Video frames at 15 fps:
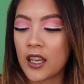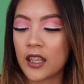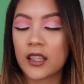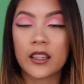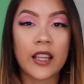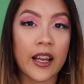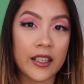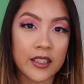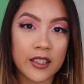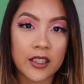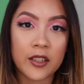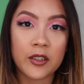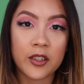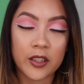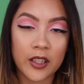It
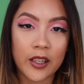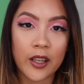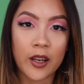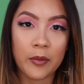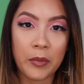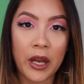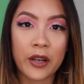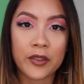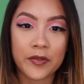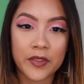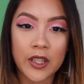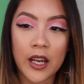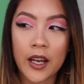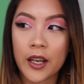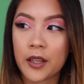lasted a good amount of
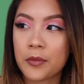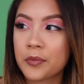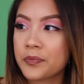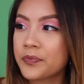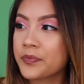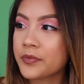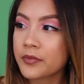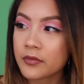time.